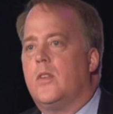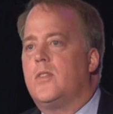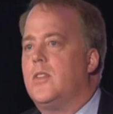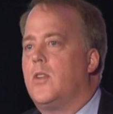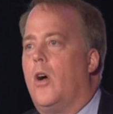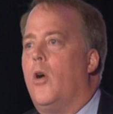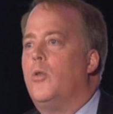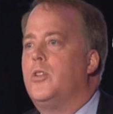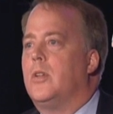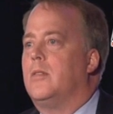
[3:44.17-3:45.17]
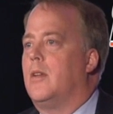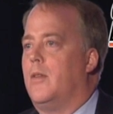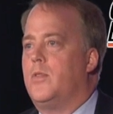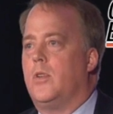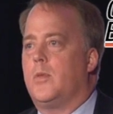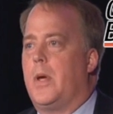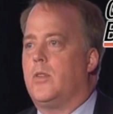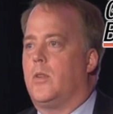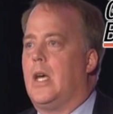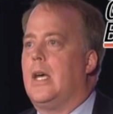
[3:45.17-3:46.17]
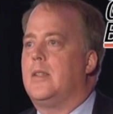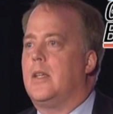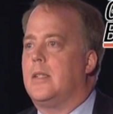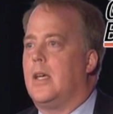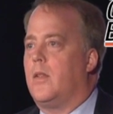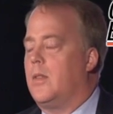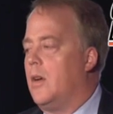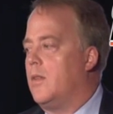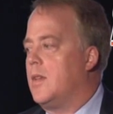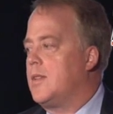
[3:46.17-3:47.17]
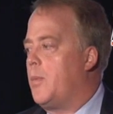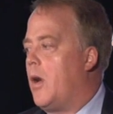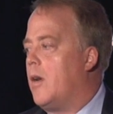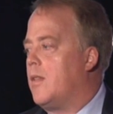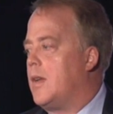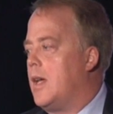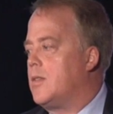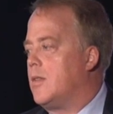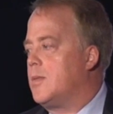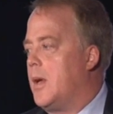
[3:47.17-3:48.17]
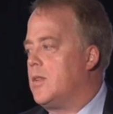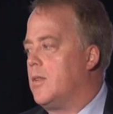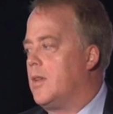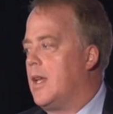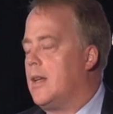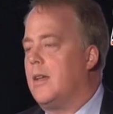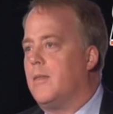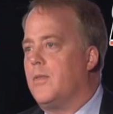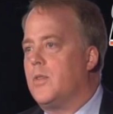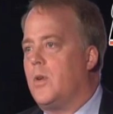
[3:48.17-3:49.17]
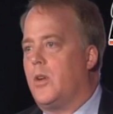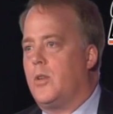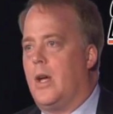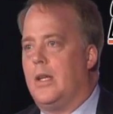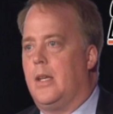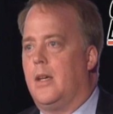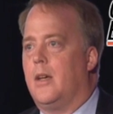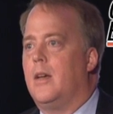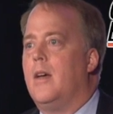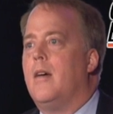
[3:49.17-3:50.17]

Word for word: There's this ocean of geospatial content out there that's a part of the National Spatial Data Infrastructure idea